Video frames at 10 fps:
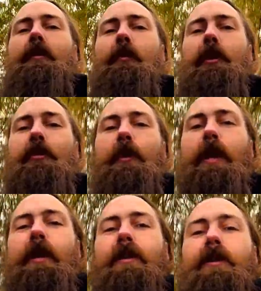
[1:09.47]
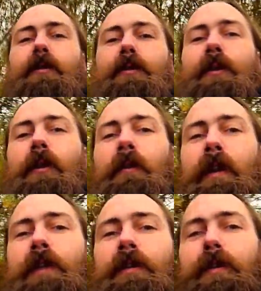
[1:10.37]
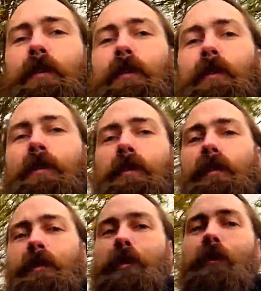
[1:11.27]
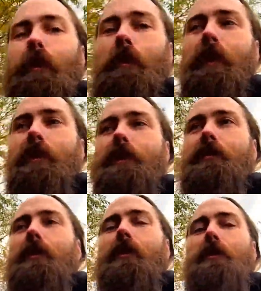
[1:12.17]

Which way do you orient? Do you orient at all?